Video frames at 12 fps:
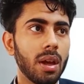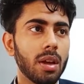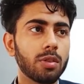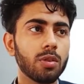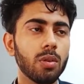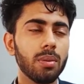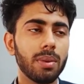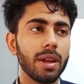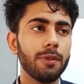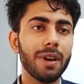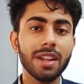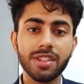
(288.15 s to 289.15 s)
So
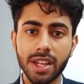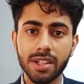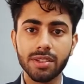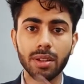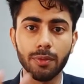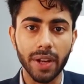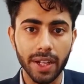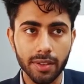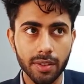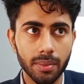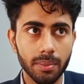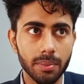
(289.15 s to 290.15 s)
if I change the
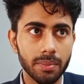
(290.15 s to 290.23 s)
weights,